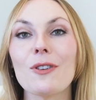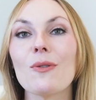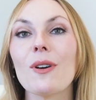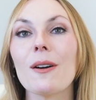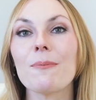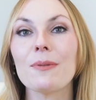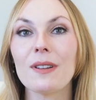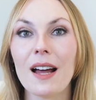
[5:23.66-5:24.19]
you
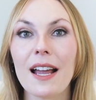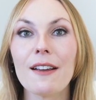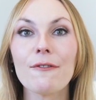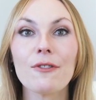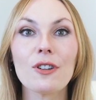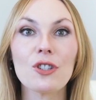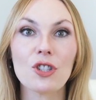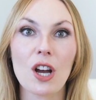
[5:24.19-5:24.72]
are applying
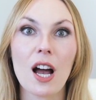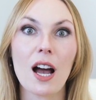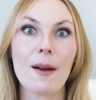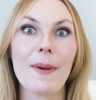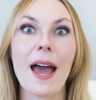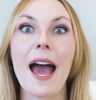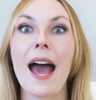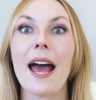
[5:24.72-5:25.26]
for a
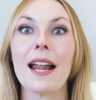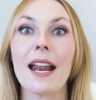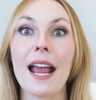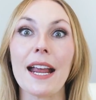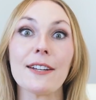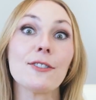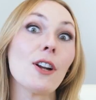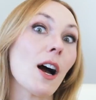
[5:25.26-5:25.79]
job at
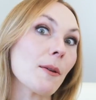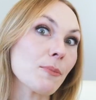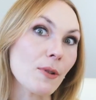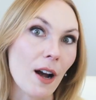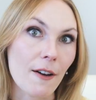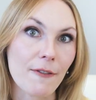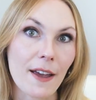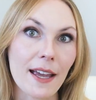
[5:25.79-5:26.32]
a
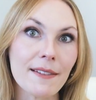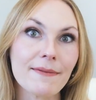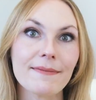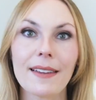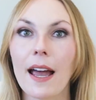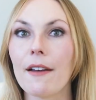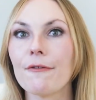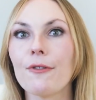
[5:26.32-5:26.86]
nonprofit
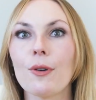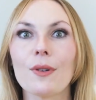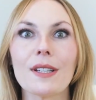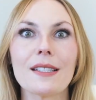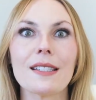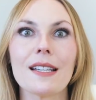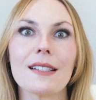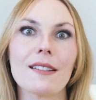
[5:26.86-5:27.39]
that
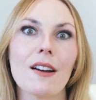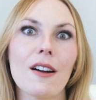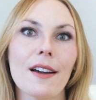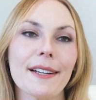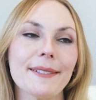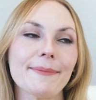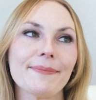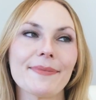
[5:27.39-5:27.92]
focuses
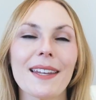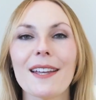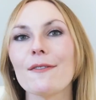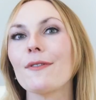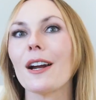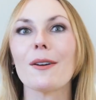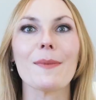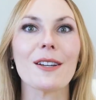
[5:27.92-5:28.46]
on
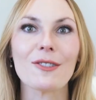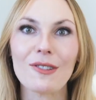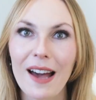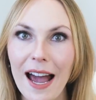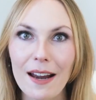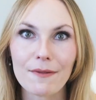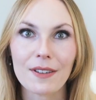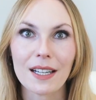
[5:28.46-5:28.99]
environmental
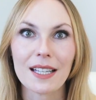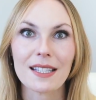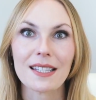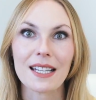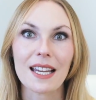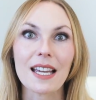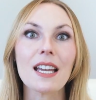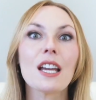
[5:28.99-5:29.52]

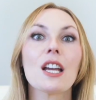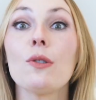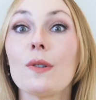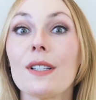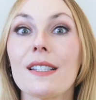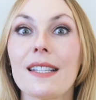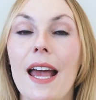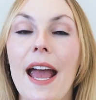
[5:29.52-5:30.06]
advocacy, you
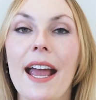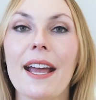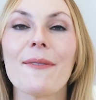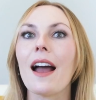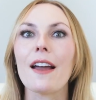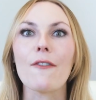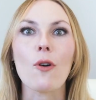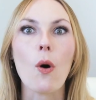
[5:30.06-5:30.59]
could say,
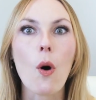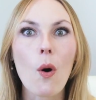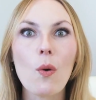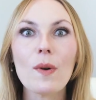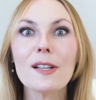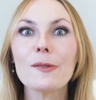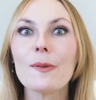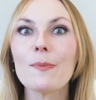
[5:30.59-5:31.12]
I have
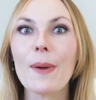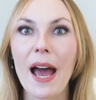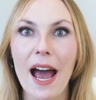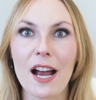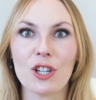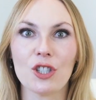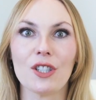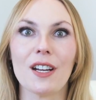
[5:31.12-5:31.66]
always been
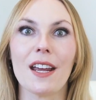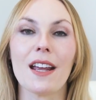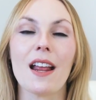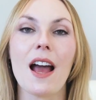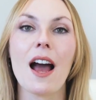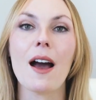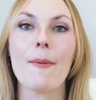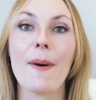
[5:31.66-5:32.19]
passionate
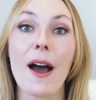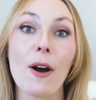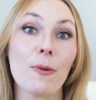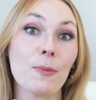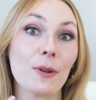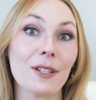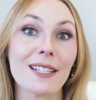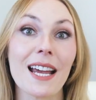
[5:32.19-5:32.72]

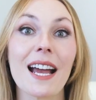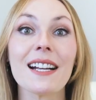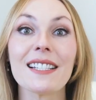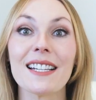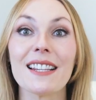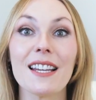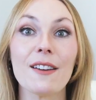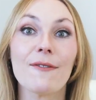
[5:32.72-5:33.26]
about
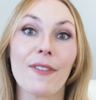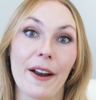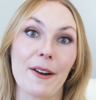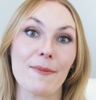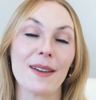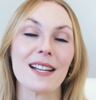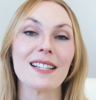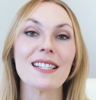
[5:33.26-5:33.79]
protecting the
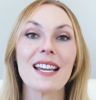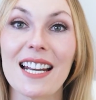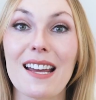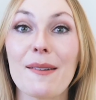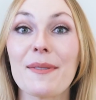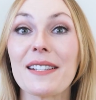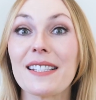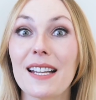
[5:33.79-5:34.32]
environment, and
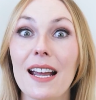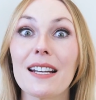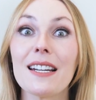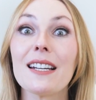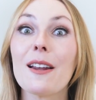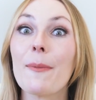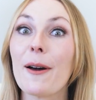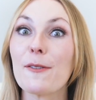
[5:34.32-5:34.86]
I'm
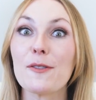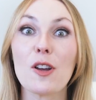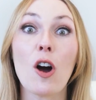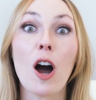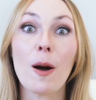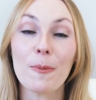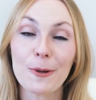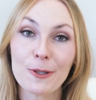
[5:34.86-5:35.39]
excited about the
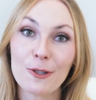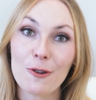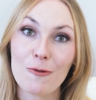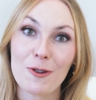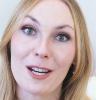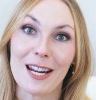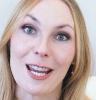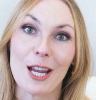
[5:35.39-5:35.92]

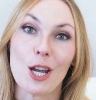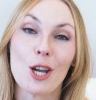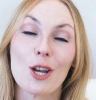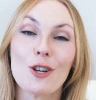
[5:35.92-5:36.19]
opportunity